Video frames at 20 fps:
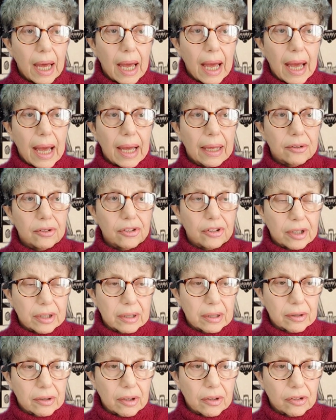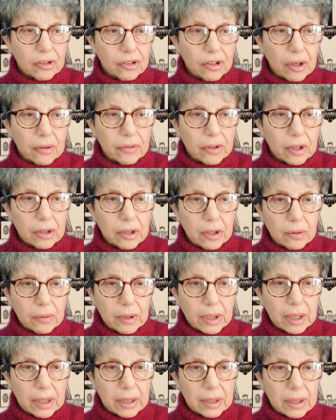and settled in the Soviet
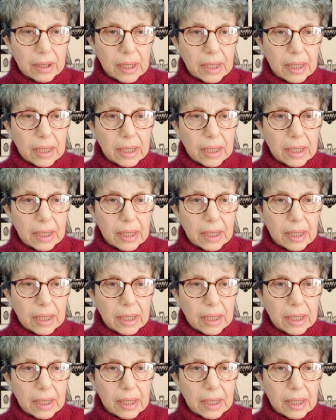Union.